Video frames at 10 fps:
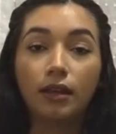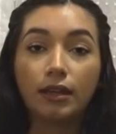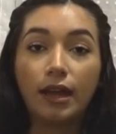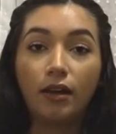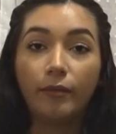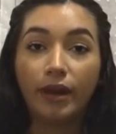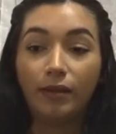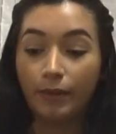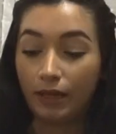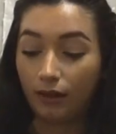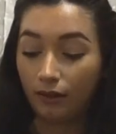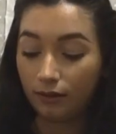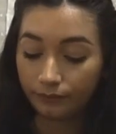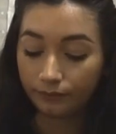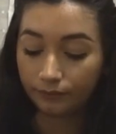And now my bell
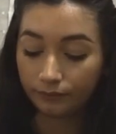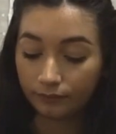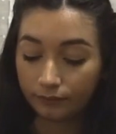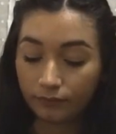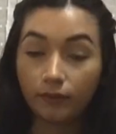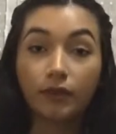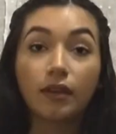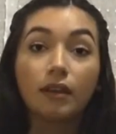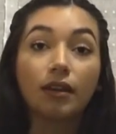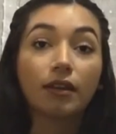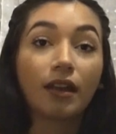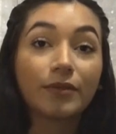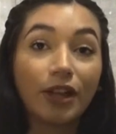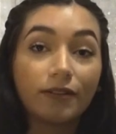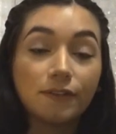comes
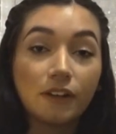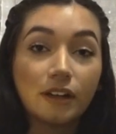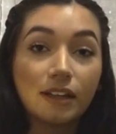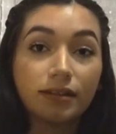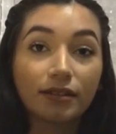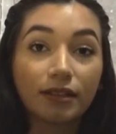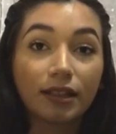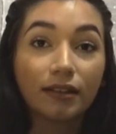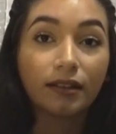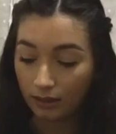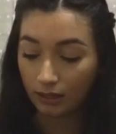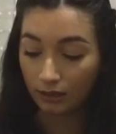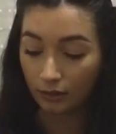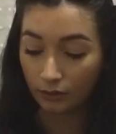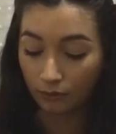off very easily and
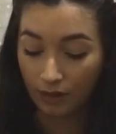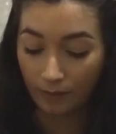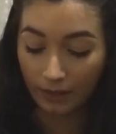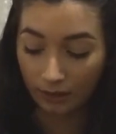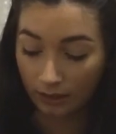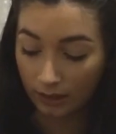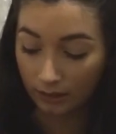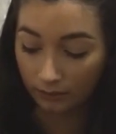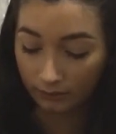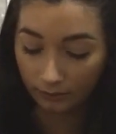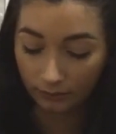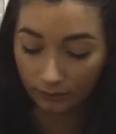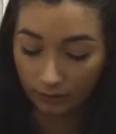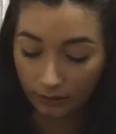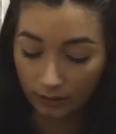goes right back on
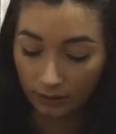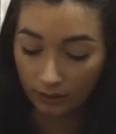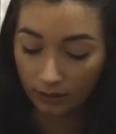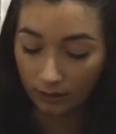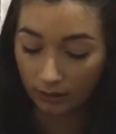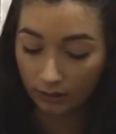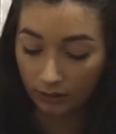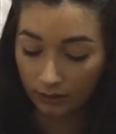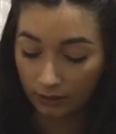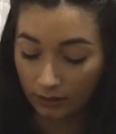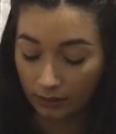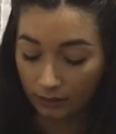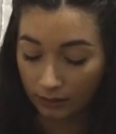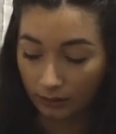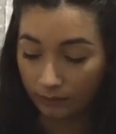just as easily.